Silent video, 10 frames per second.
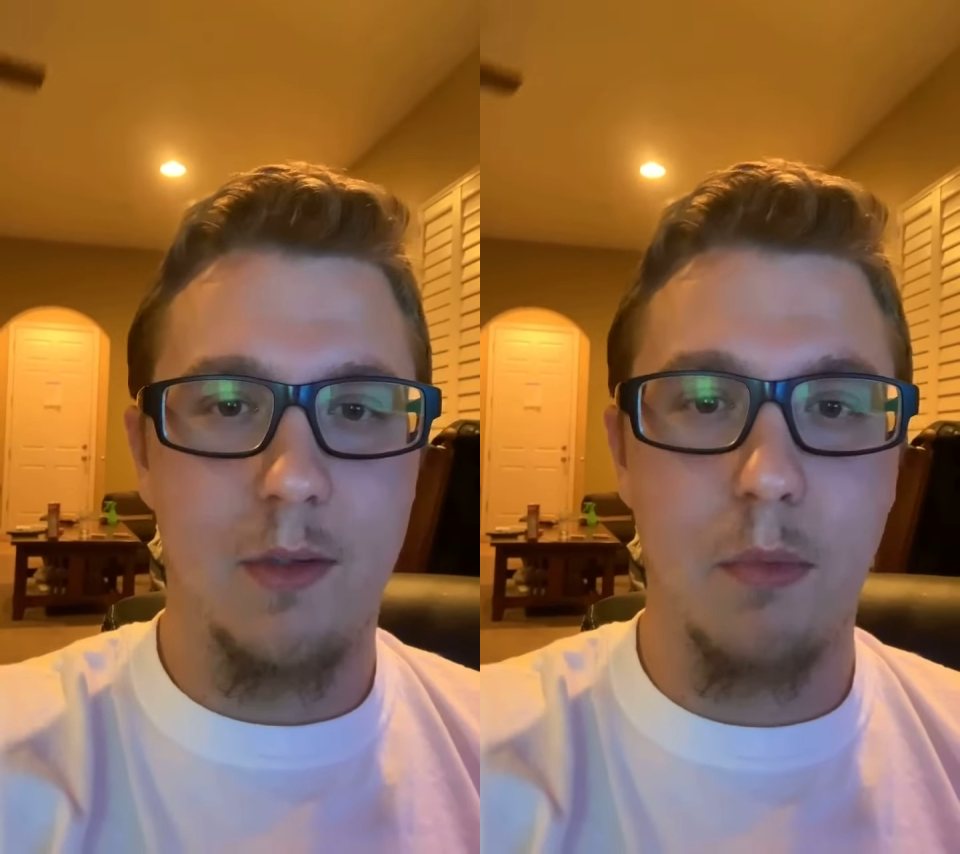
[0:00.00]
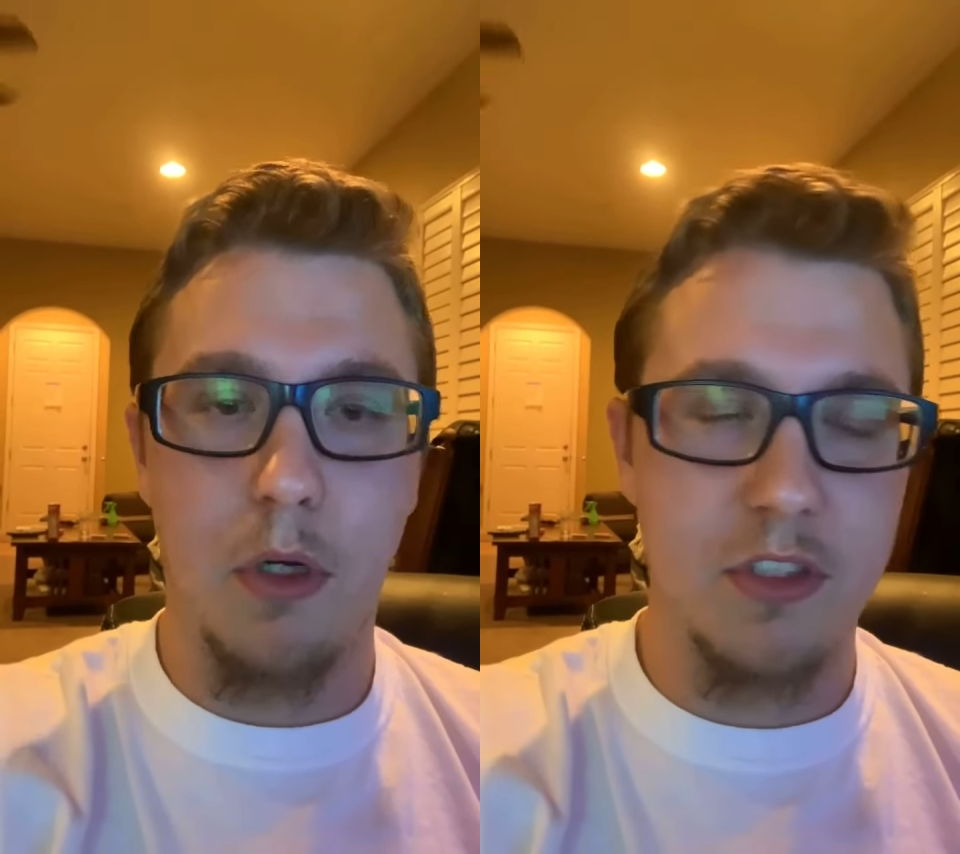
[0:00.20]

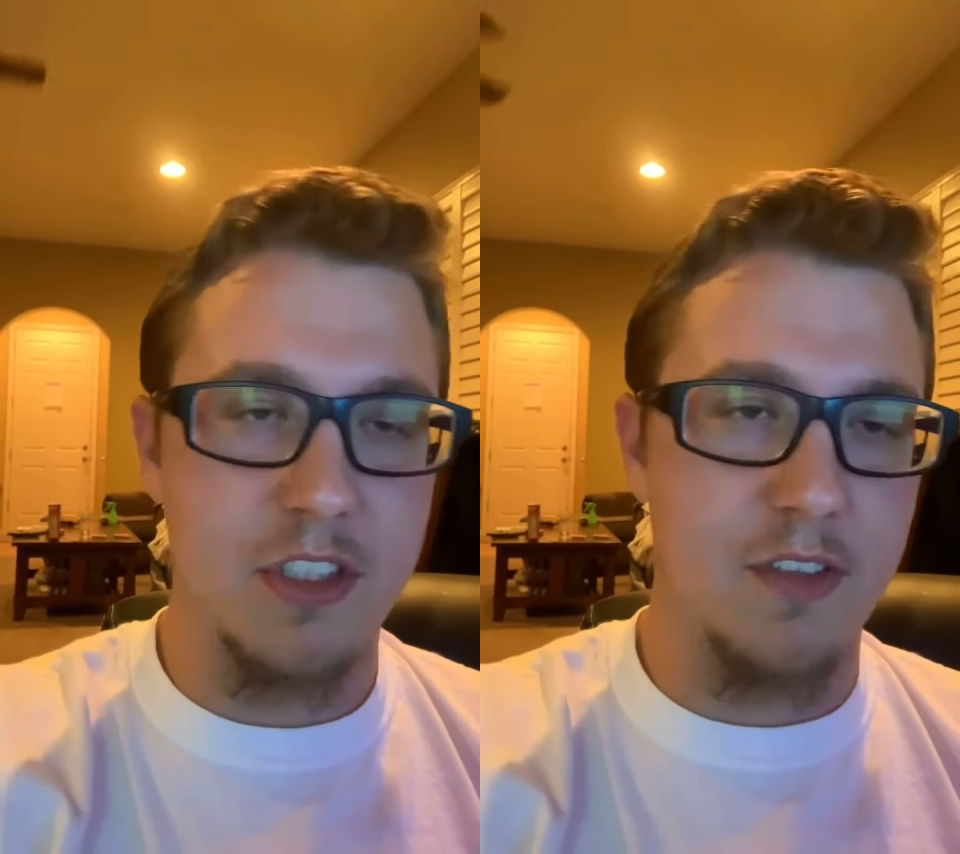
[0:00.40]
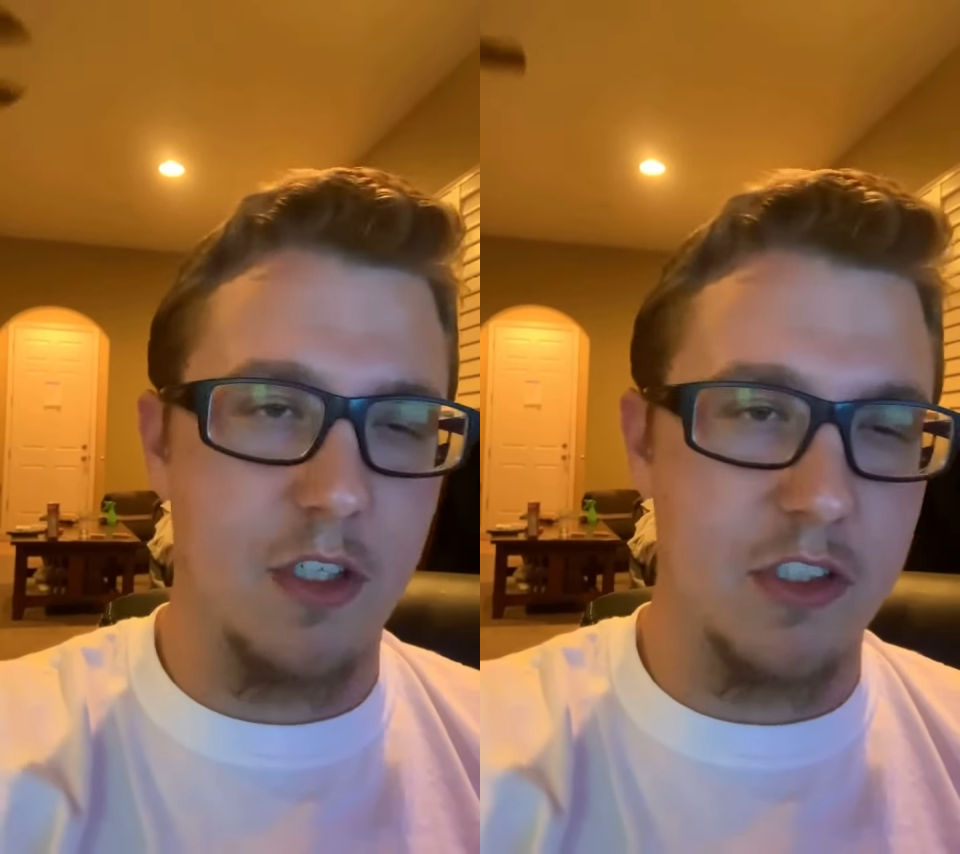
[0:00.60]
most
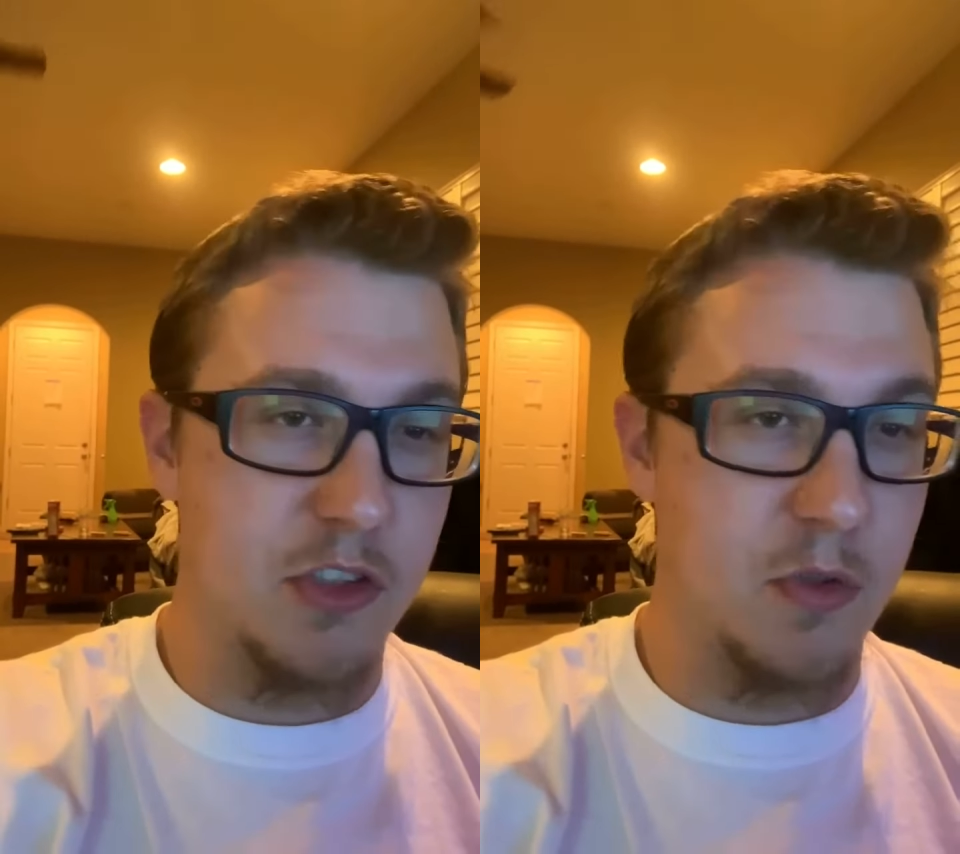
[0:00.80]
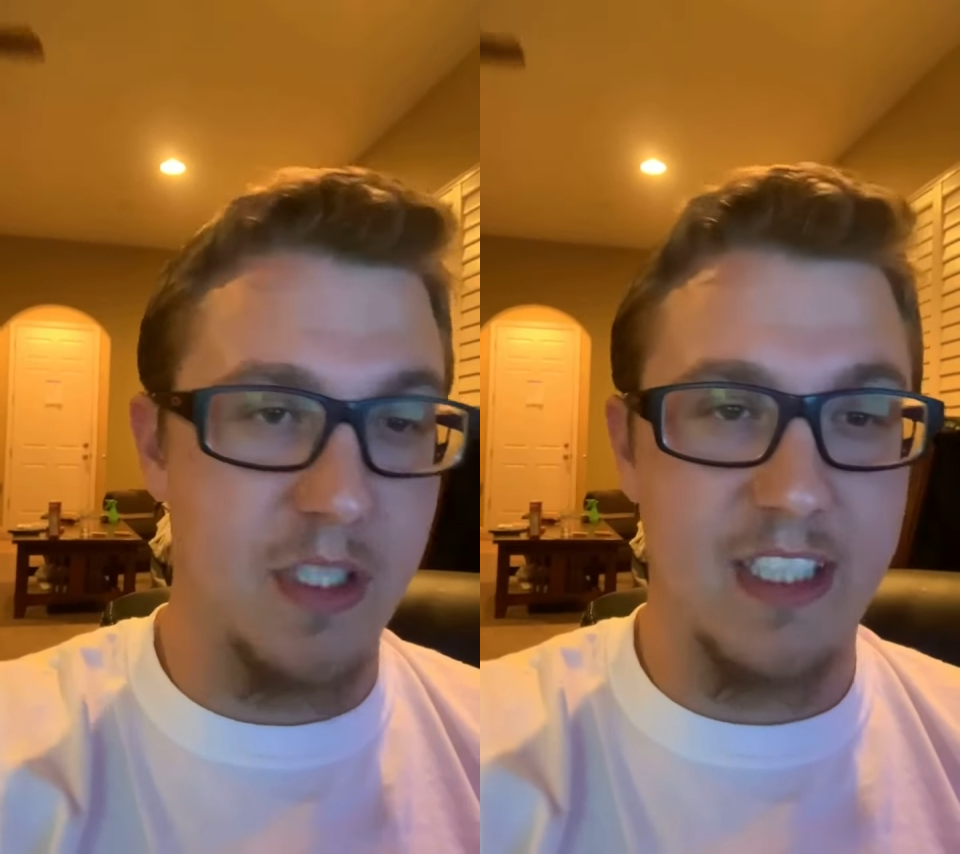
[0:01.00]
of our
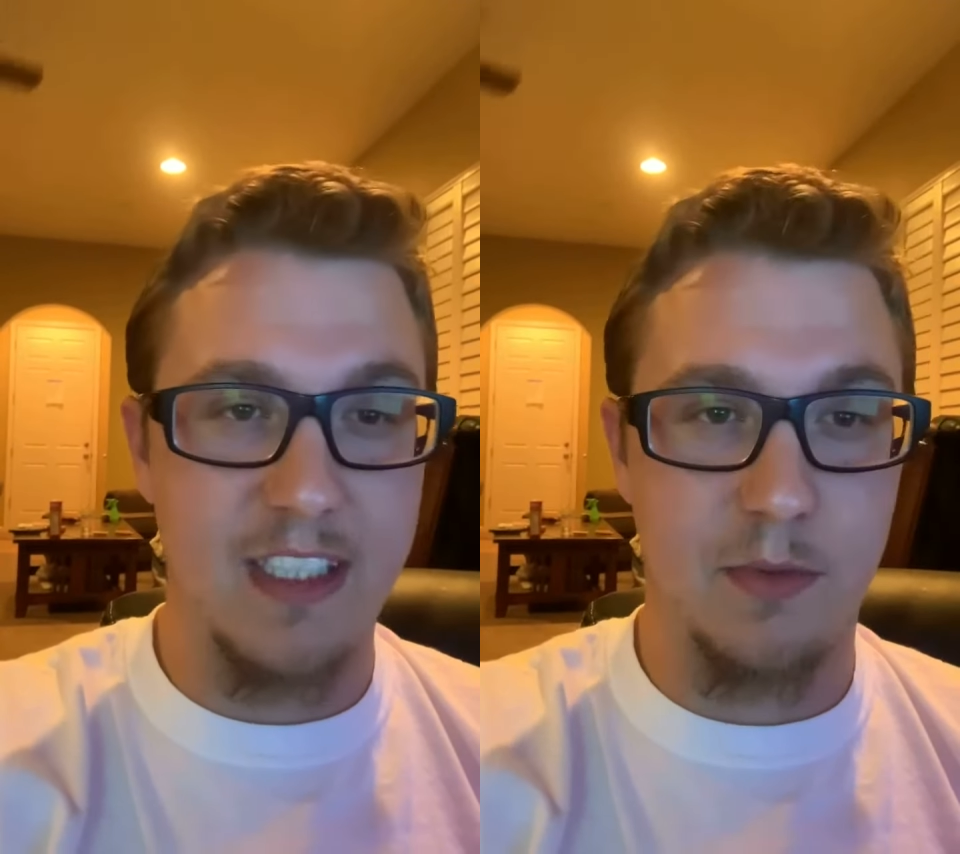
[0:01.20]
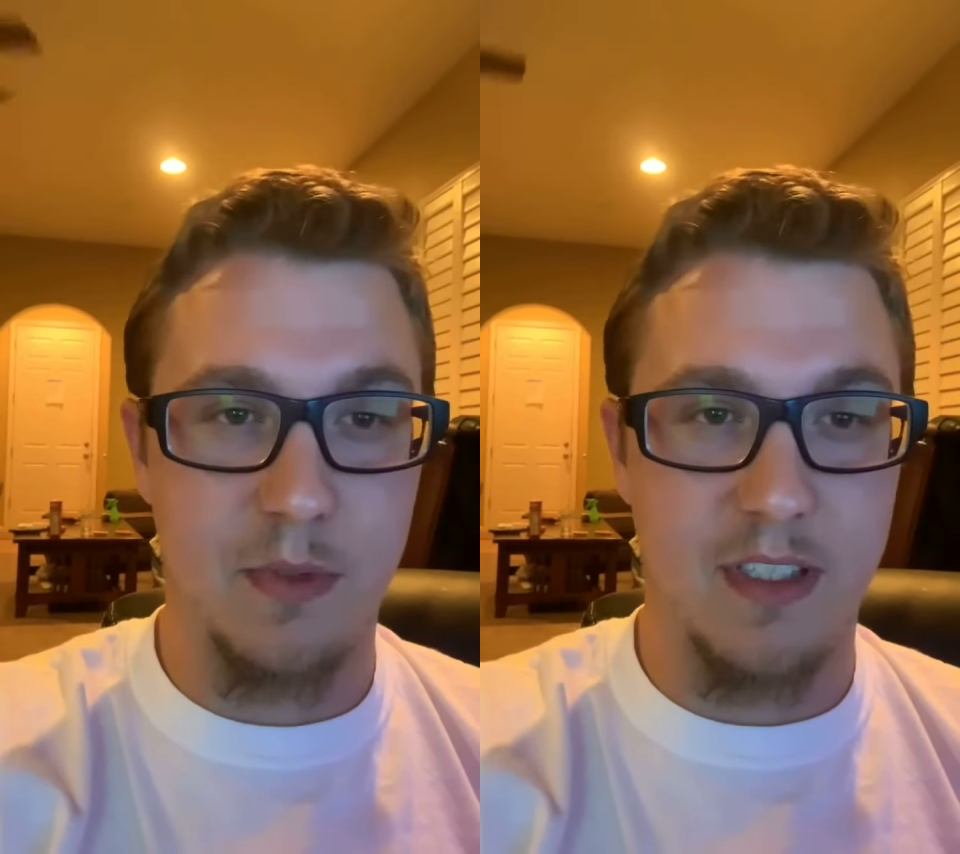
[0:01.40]

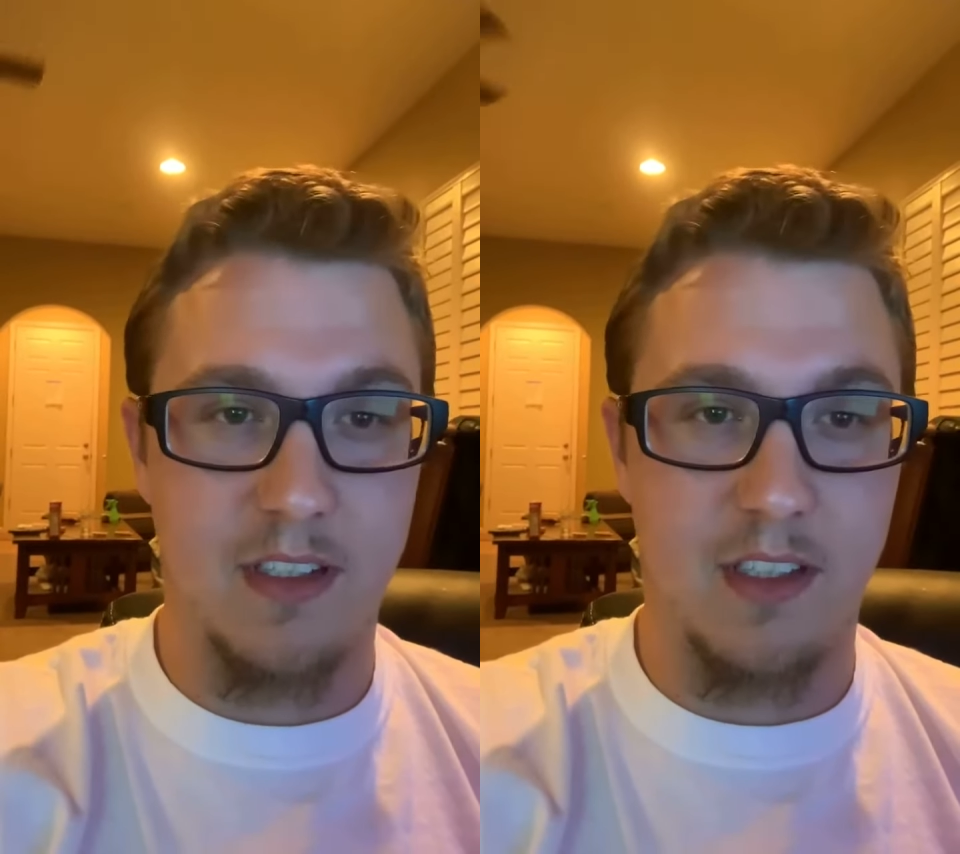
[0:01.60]
shrinkage with